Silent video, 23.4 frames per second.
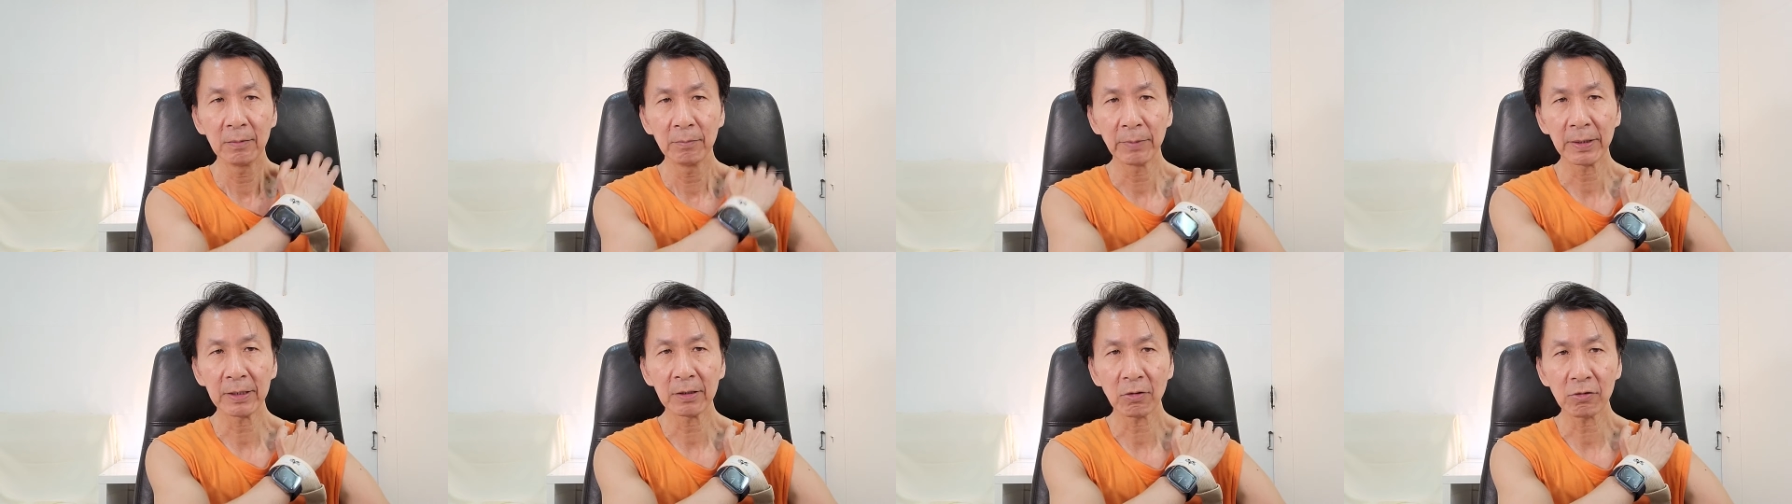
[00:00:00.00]

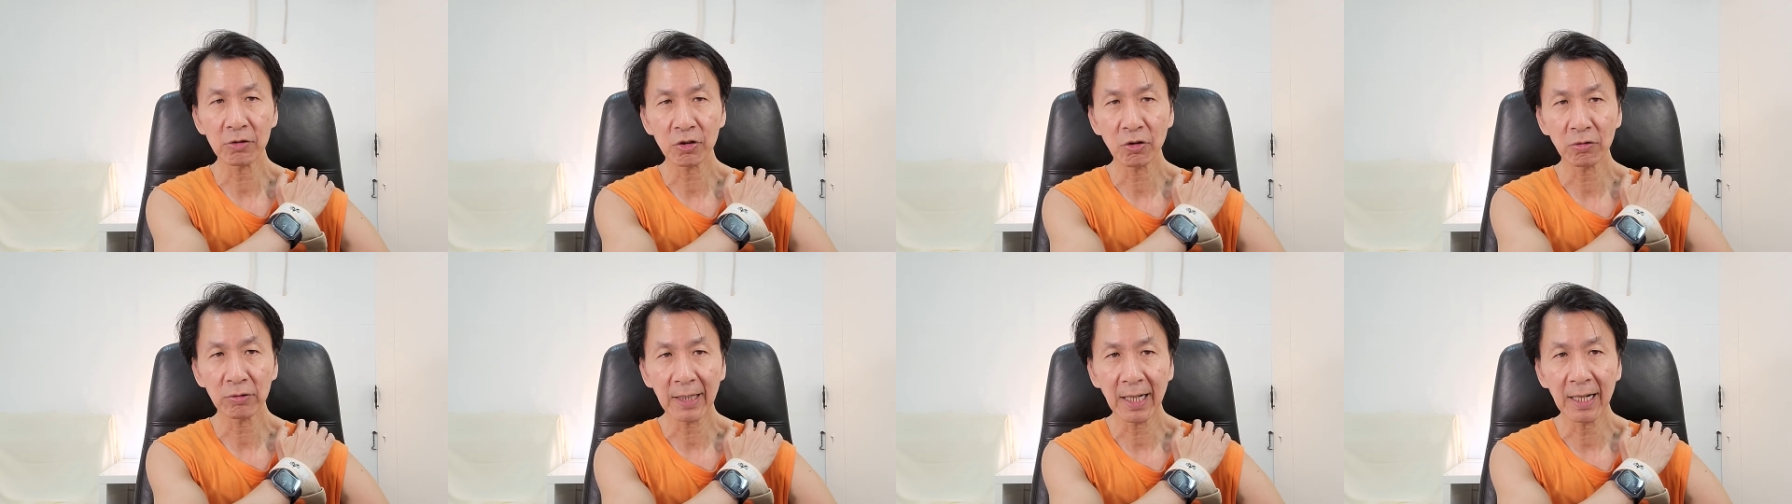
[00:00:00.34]
middle
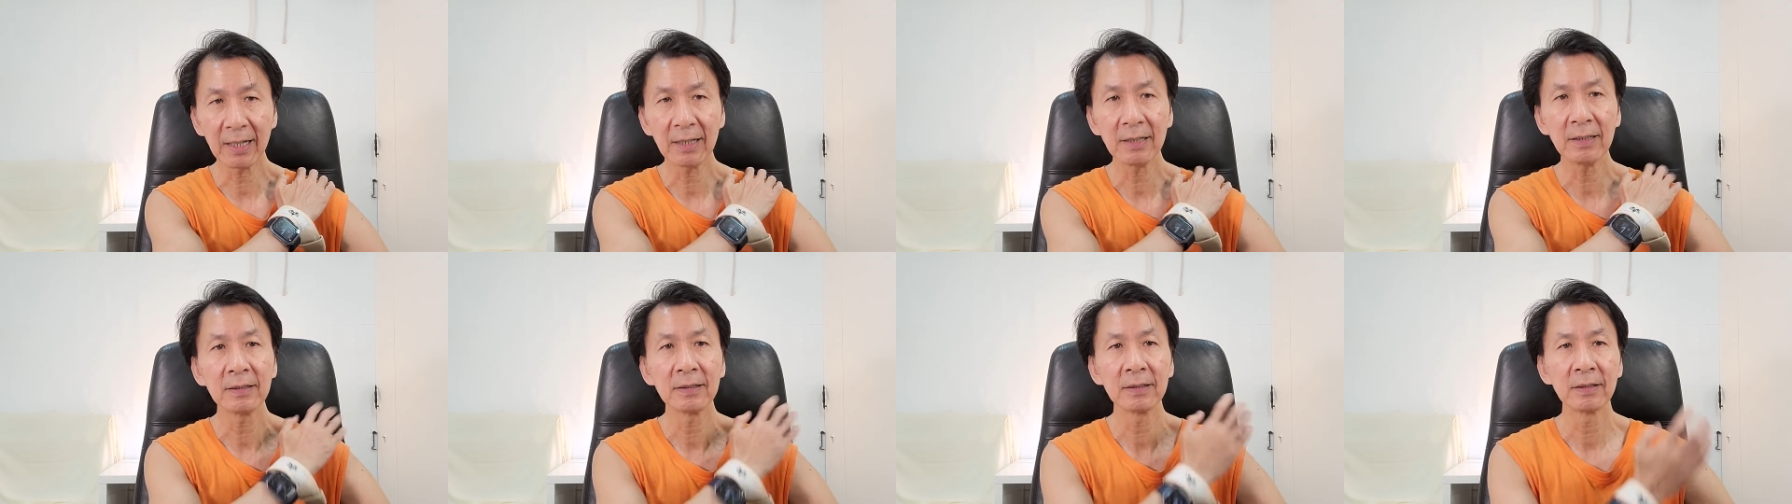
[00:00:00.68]

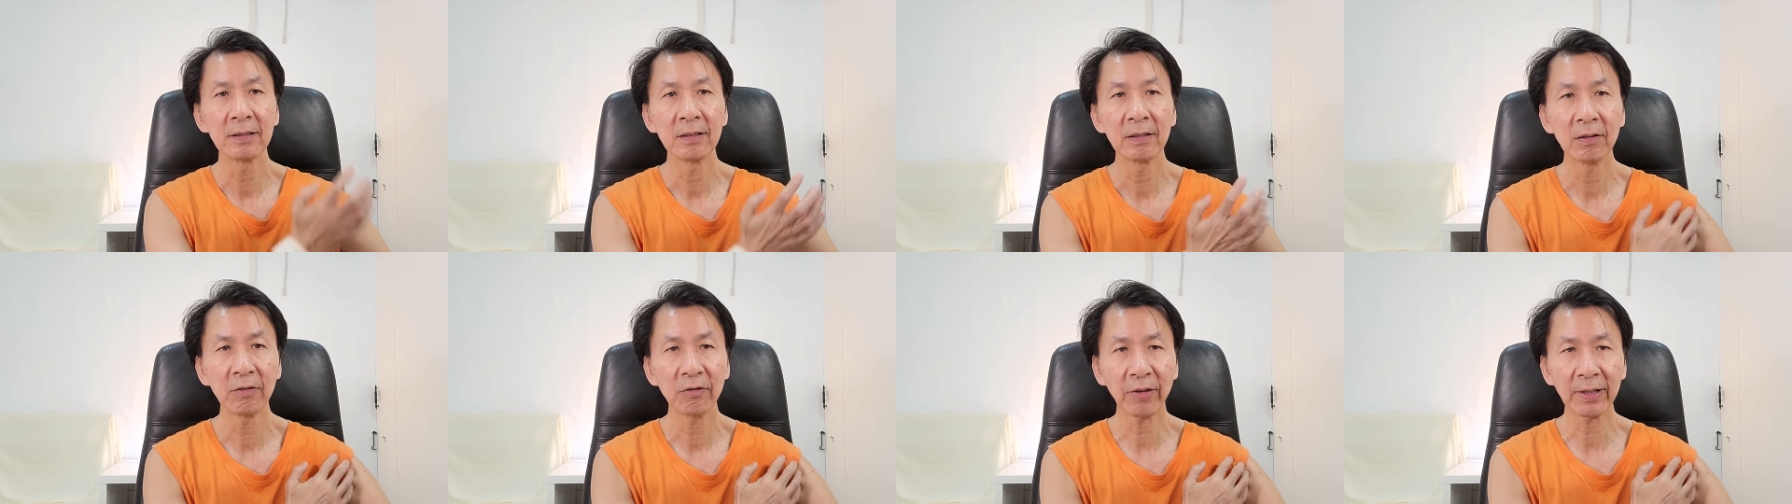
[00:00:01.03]
soda,
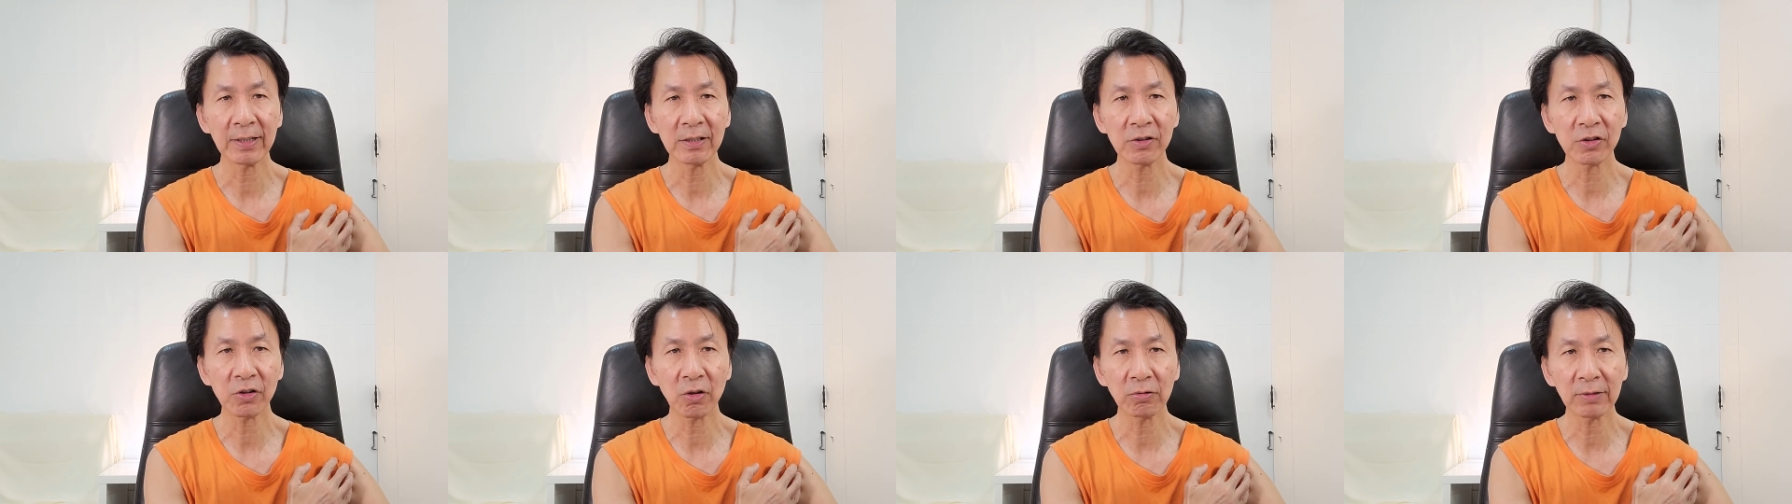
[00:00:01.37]

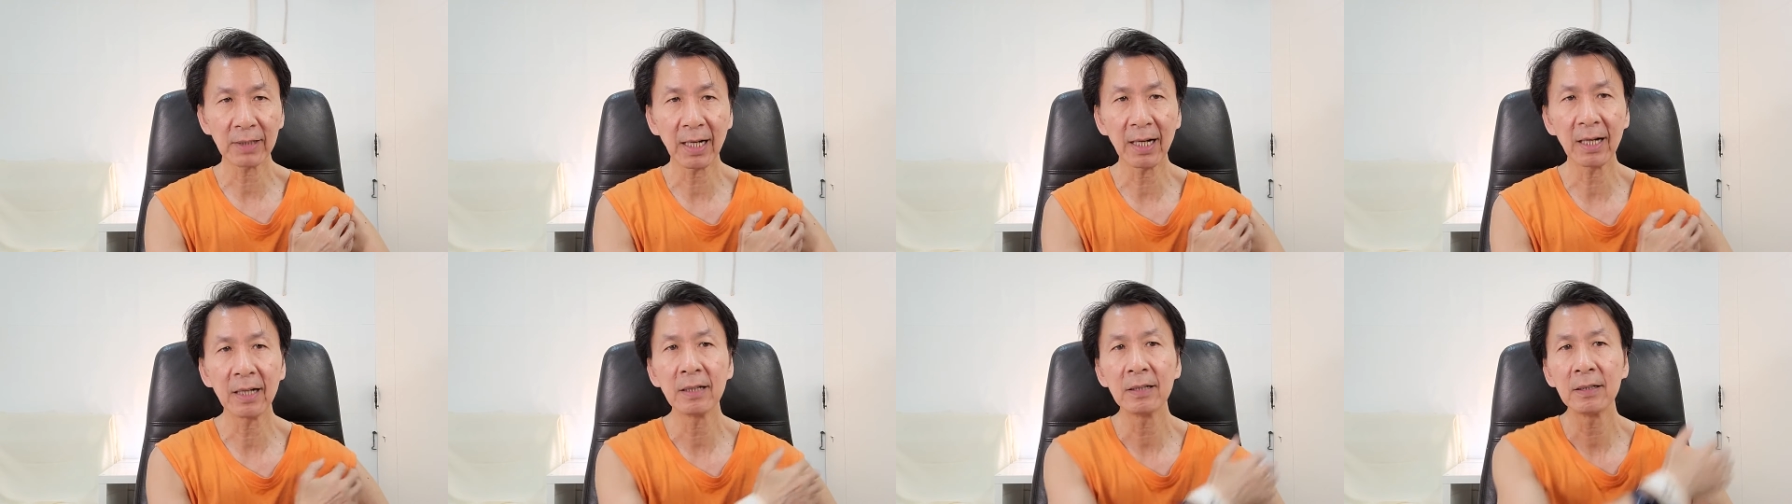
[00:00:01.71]
fun
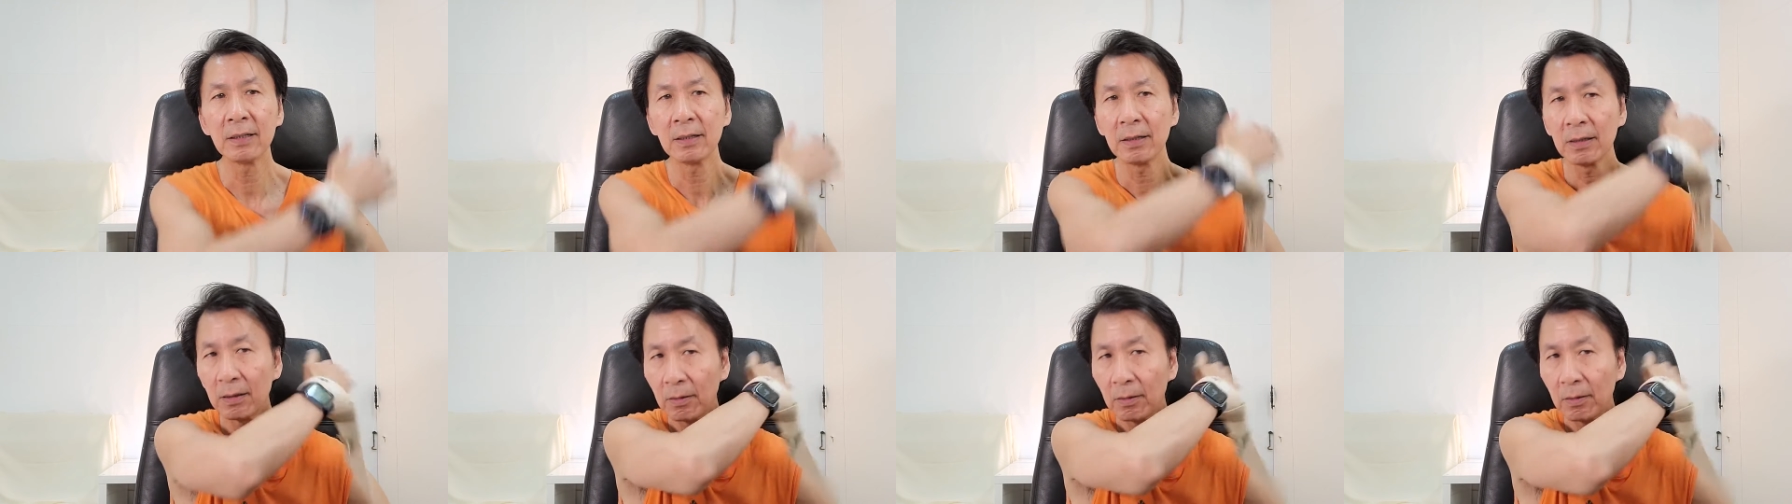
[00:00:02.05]
soda,